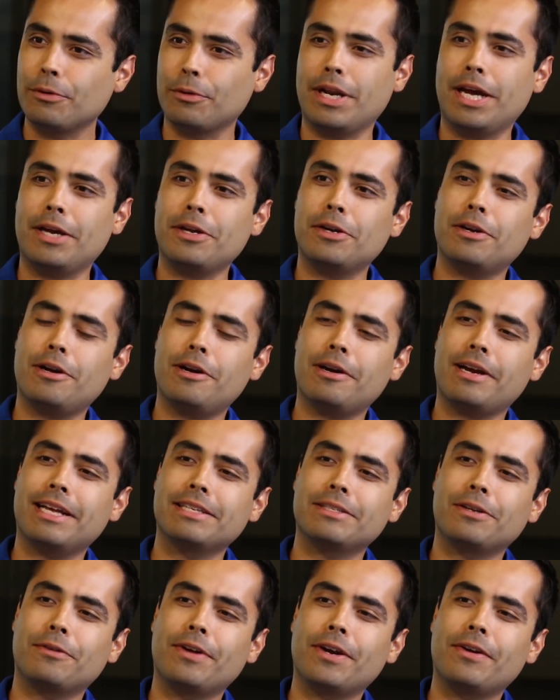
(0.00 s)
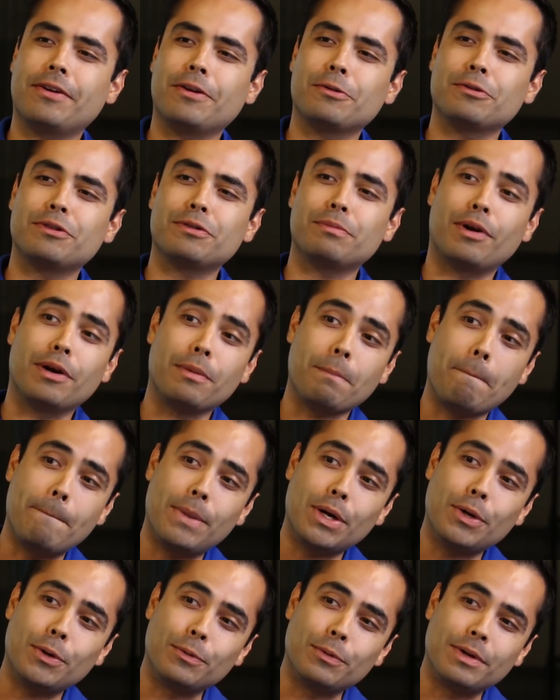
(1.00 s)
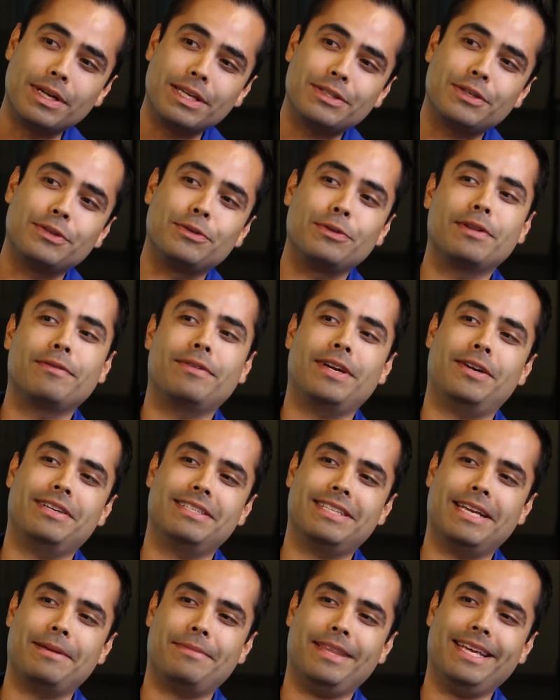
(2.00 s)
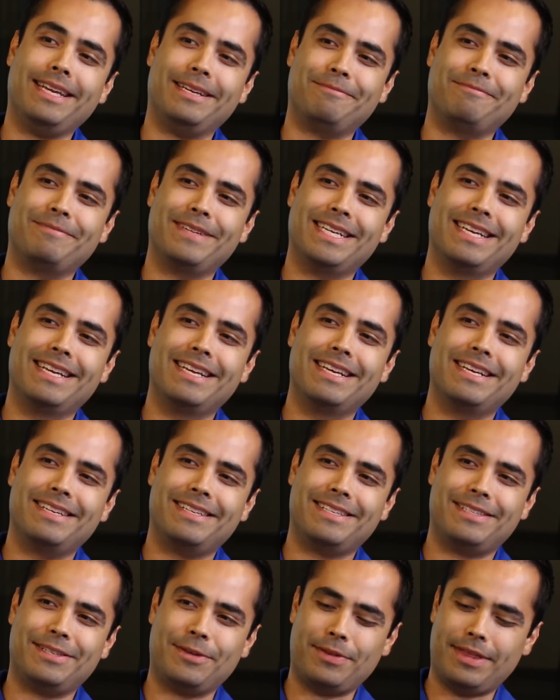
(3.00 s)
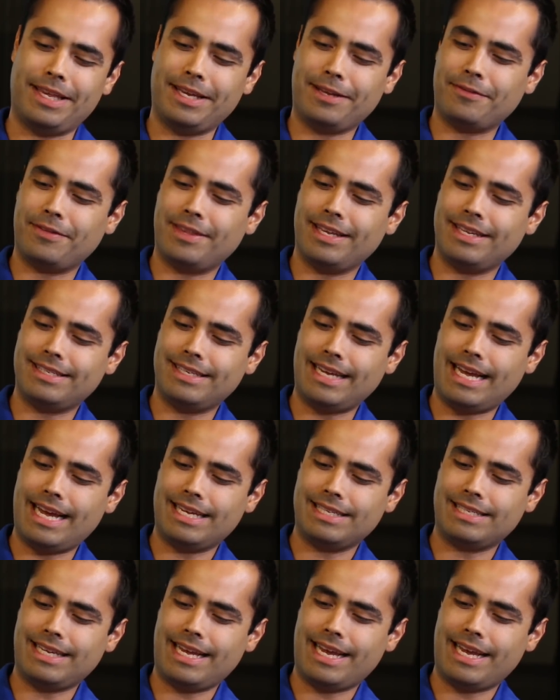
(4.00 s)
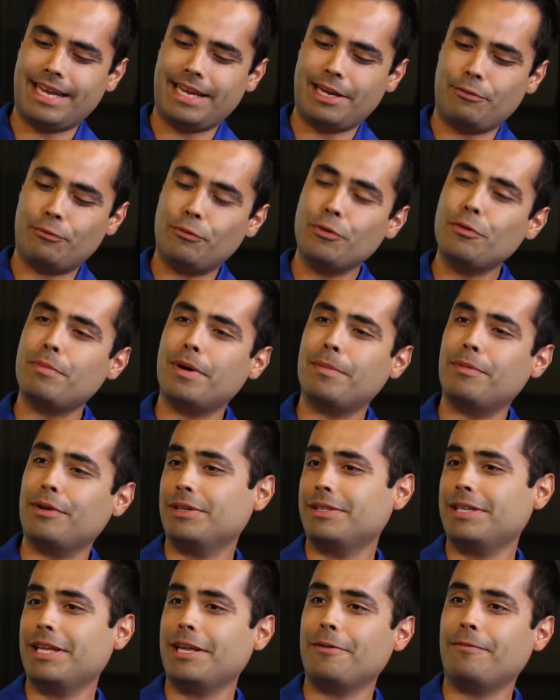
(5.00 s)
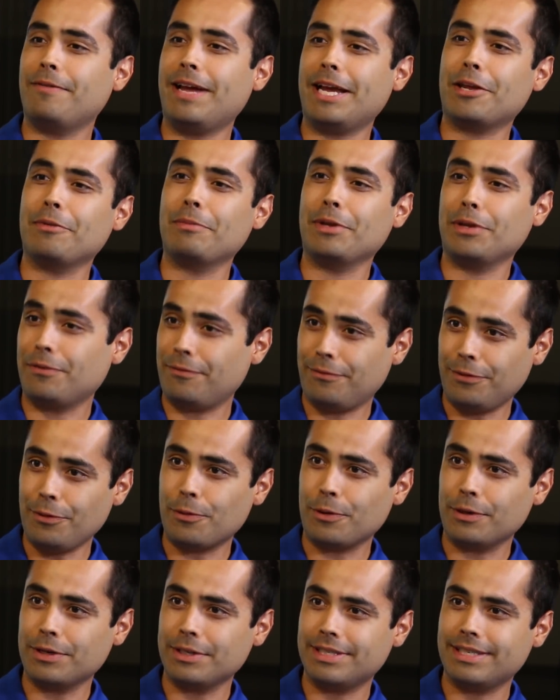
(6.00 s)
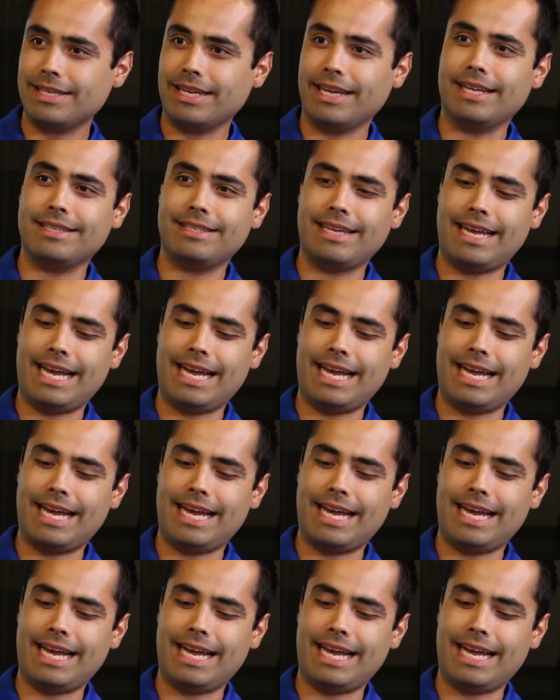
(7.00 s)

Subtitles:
Well, now your dog has their very own smart bone to do the very same thing. So think of this as a Roomba, but instead of vacuuming your floors, it's